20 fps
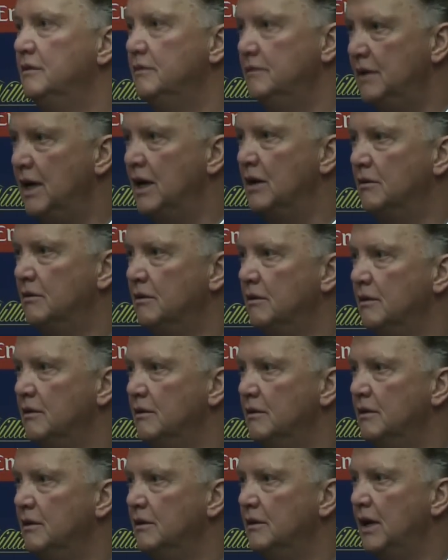Now,
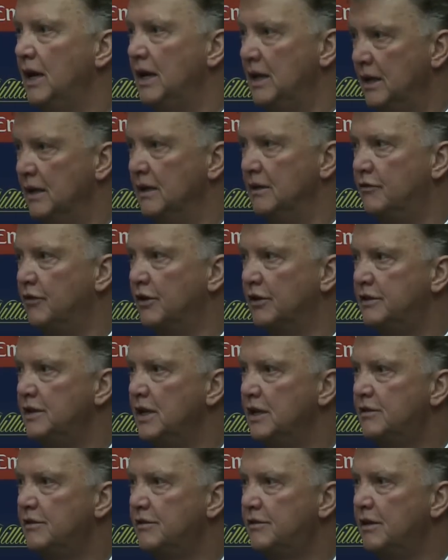and it was
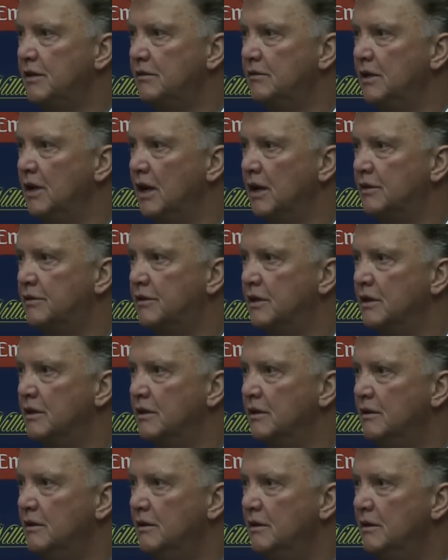necessary, I think.